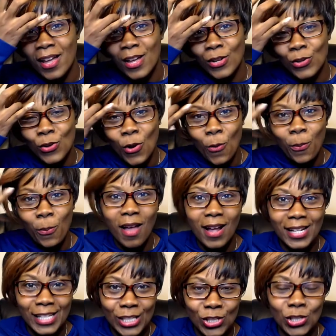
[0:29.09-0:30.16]
No
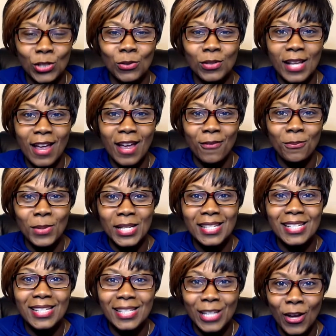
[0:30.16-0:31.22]
plot issues have been
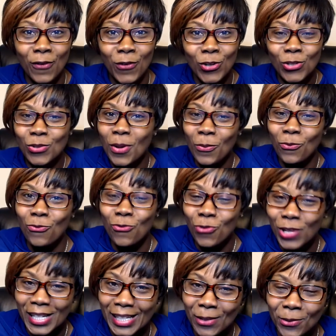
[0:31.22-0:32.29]
discovered, so I'm
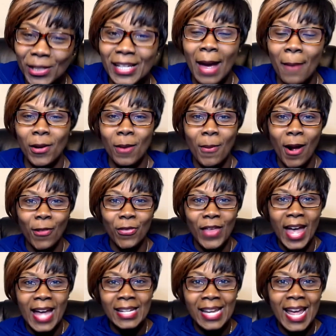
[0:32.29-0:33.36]
really, really happy about
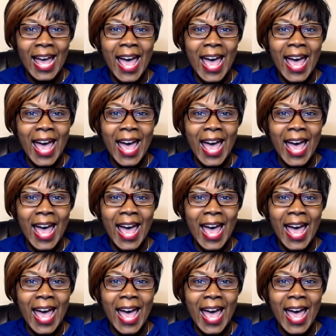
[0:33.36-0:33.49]
that.